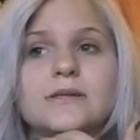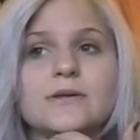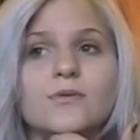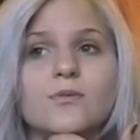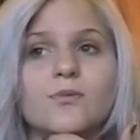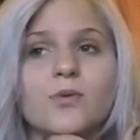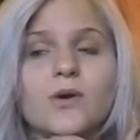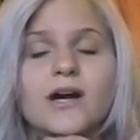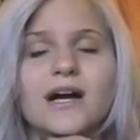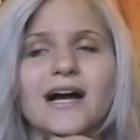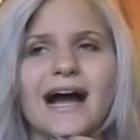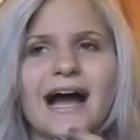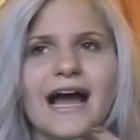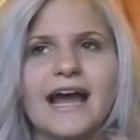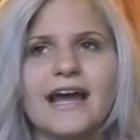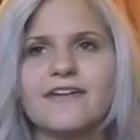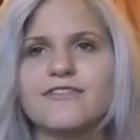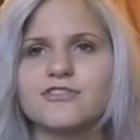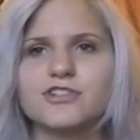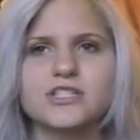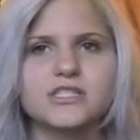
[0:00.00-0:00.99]
What
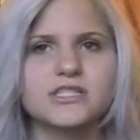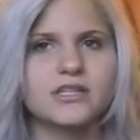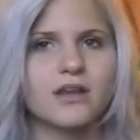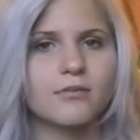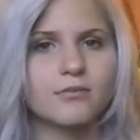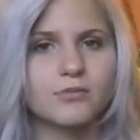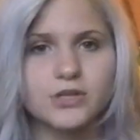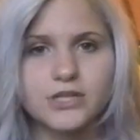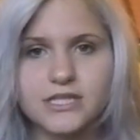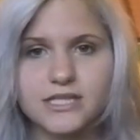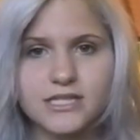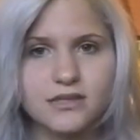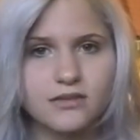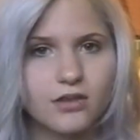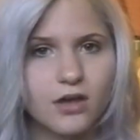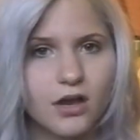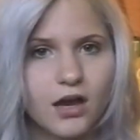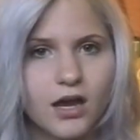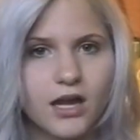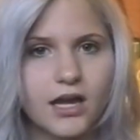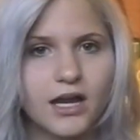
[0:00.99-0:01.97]
I, for some reason,
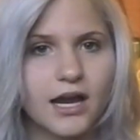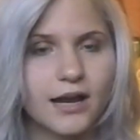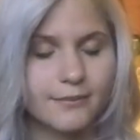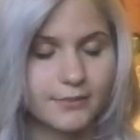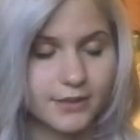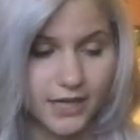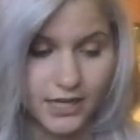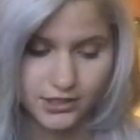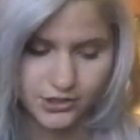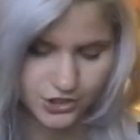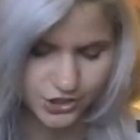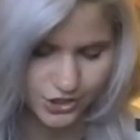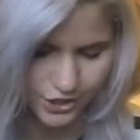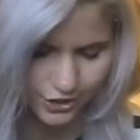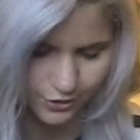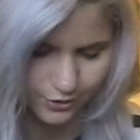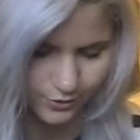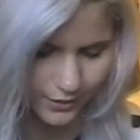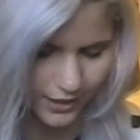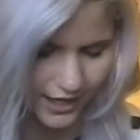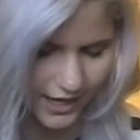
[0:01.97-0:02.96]
thought, I'm not
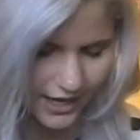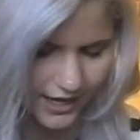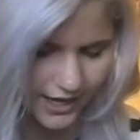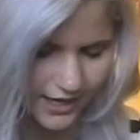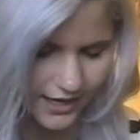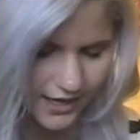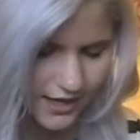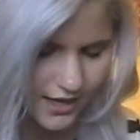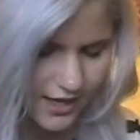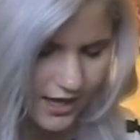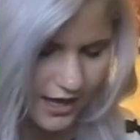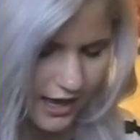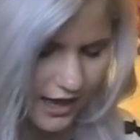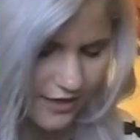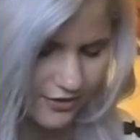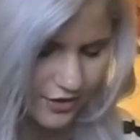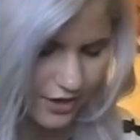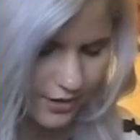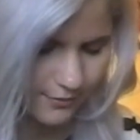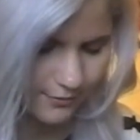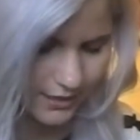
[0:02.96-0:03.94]
sure why, I
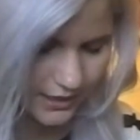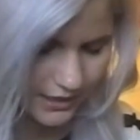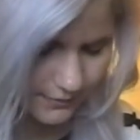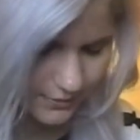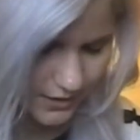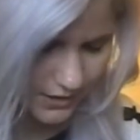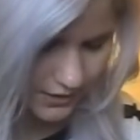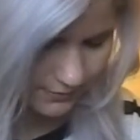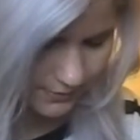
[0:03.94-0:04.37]
thought maybe